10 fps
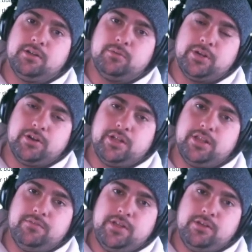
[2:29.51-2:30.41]
When you're in
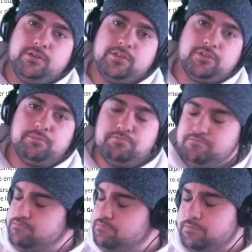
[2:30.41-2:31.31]
the vehicle, there's
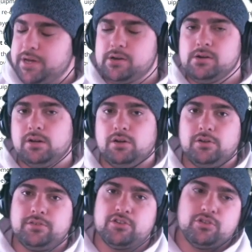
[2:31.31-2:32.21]
big old
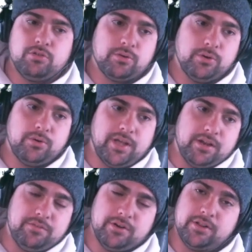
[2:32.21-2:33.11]
holes to shoot through, and
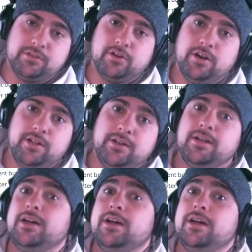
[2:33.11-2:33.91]
if you're on the turret,